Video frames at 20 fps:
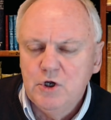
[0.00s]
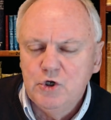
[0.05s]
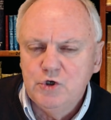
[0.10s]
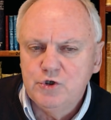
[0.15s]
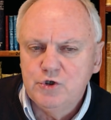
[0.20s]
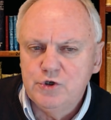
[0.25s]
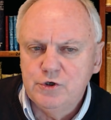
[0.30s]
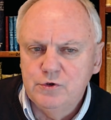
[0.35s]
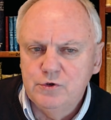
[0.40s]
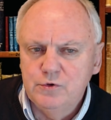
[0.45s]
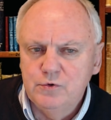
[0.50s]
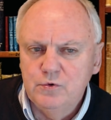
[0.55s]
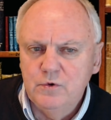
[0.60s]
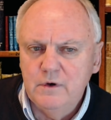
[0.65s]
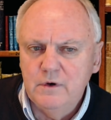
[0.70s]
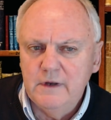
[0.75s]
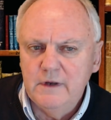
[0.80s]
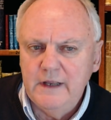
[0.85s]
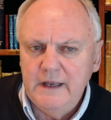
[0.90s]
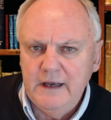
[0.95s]

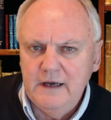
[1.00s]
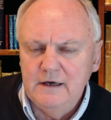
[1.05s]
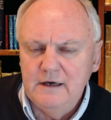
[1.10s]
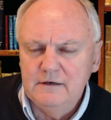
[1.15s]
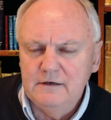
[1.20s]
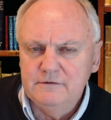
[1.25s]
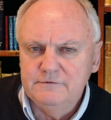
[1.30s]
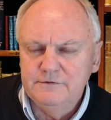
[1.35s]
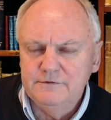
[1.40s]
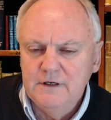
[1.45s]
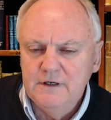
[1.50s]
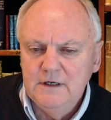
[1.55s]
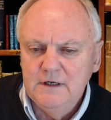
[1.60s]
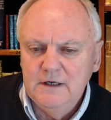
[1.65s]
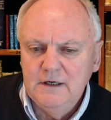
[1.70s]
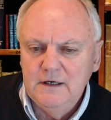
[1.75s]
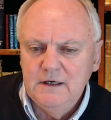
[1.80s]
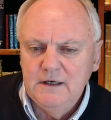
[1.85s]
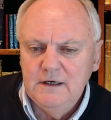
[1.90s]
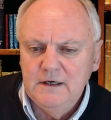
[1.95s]
to have
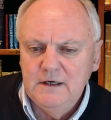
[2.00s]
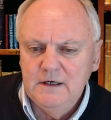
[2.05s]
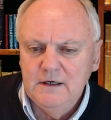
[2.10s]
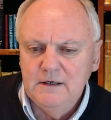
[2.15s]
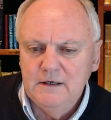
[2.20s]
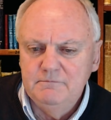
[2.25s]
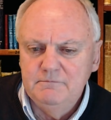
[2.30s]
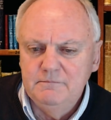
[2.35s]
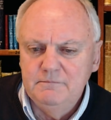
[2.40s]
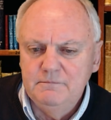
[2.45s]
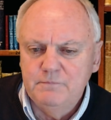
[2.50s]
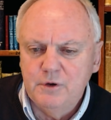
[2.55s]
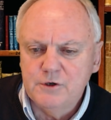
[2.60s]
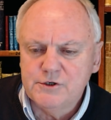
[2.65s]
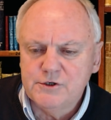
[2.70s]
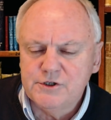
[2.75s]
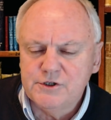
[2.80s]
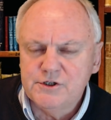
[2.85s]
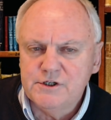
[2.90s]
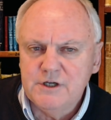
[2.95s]

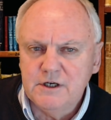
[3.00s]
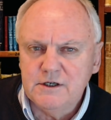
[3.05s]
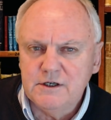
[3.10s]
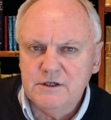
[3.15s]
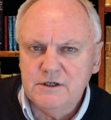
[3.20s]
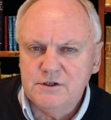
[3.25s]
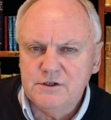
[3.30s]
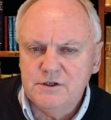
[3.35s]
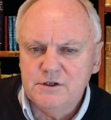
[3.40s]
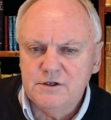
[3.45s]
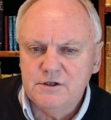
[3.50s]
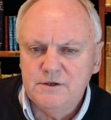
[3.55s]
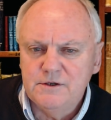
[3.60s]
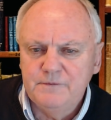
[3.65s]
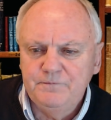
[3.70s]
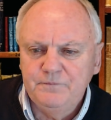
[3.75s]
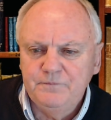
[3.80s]
purchase tickets.